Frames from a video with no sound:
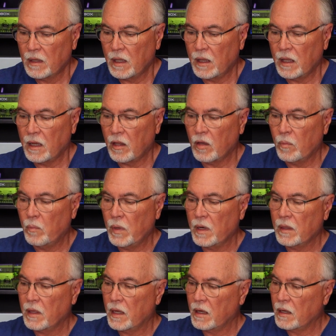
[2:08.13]
Then the other
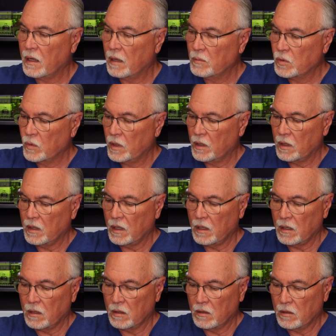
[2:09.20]
big thing it comes with
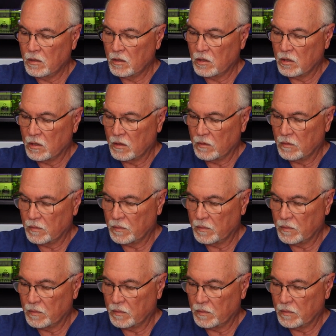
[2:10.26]
is